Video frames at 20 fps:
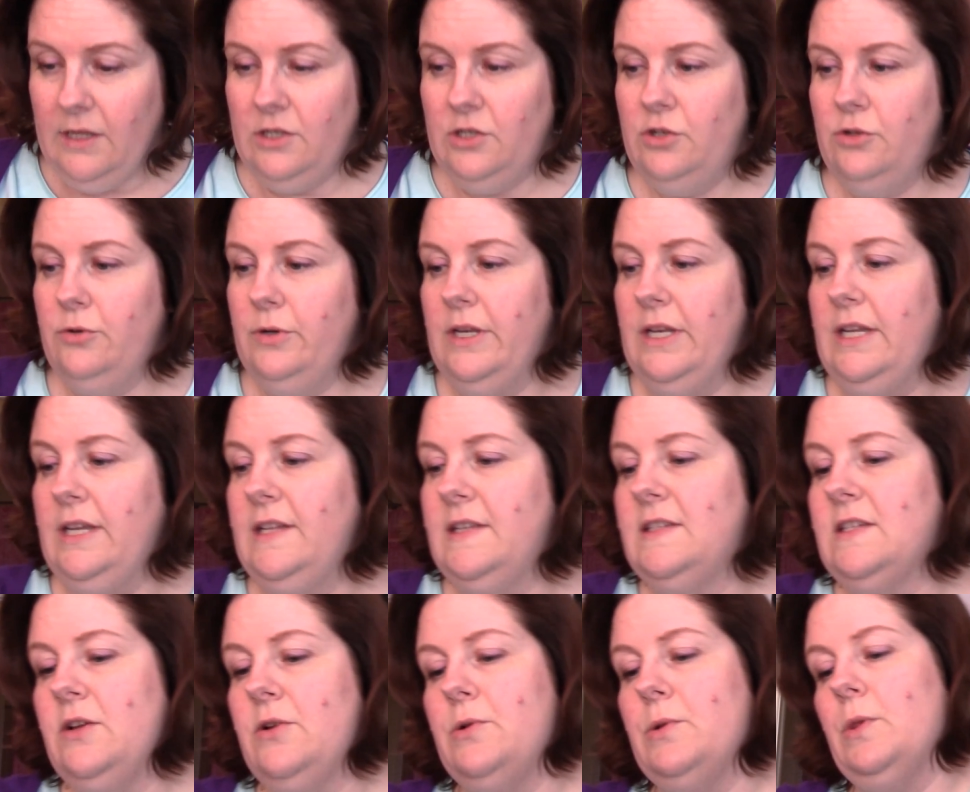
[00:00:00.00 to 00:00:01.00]
doing
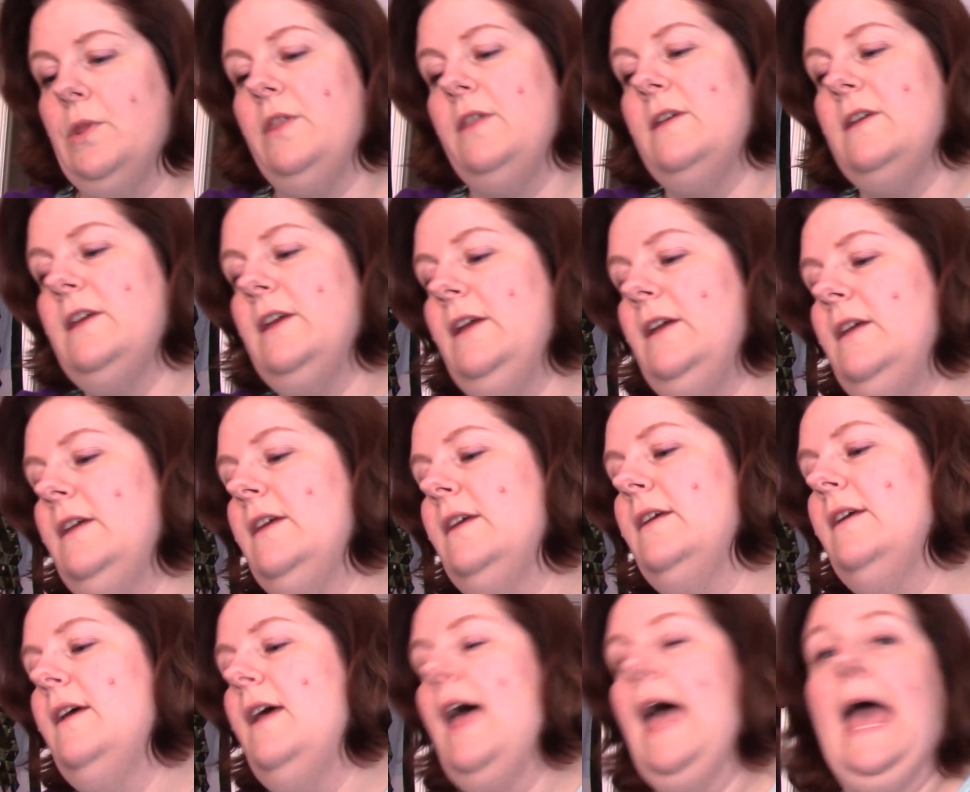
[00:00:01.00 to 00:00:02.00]
its own thing.
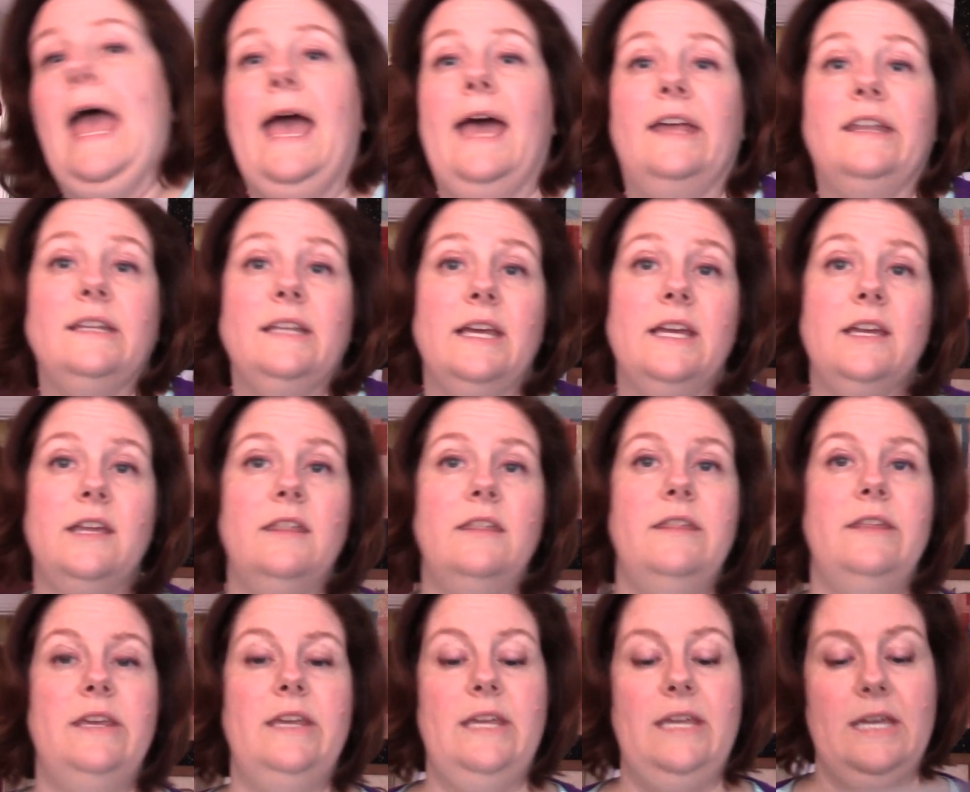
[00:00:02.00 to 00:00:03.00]
And like
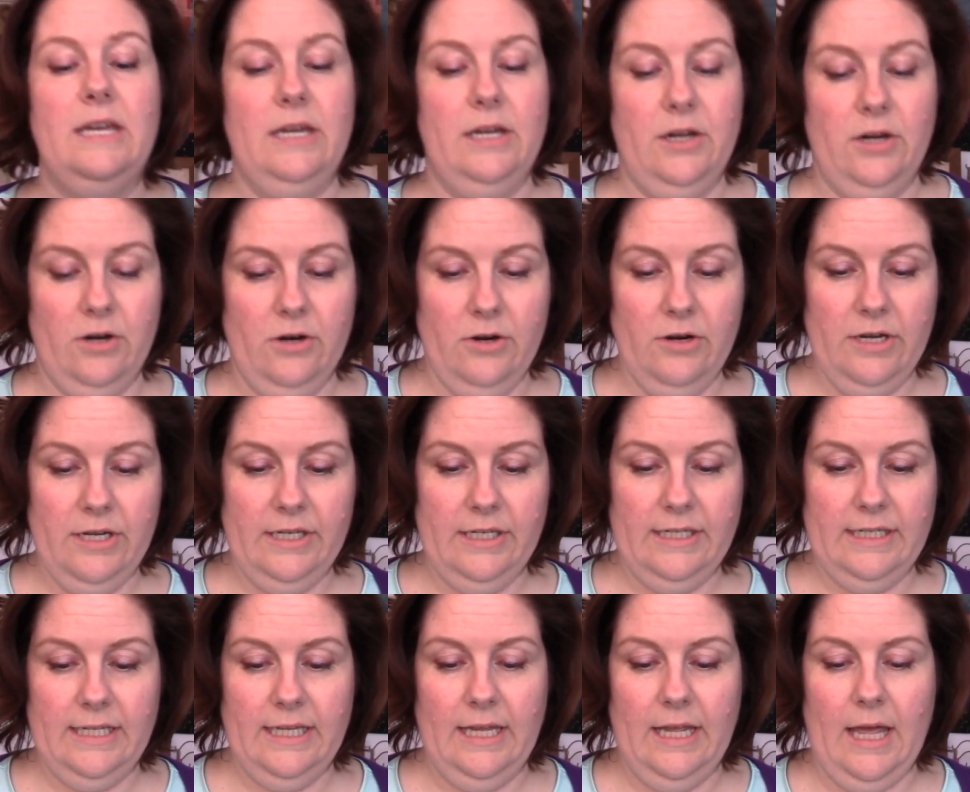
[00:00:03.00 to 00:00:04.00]
the
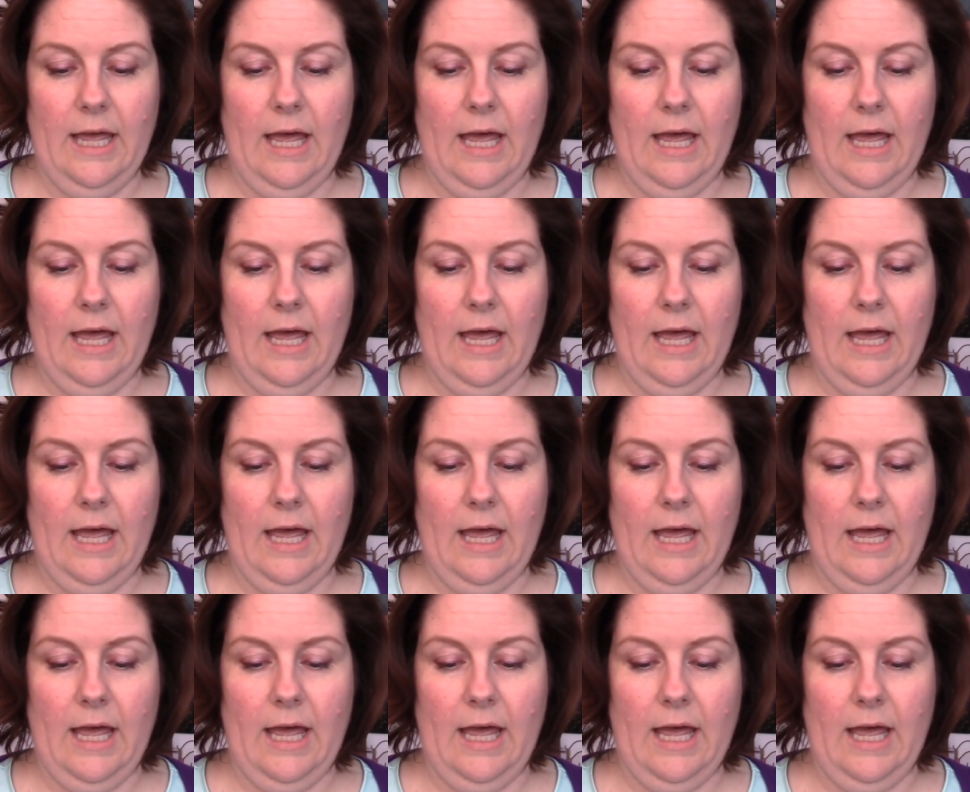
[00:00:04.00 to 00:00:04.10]
current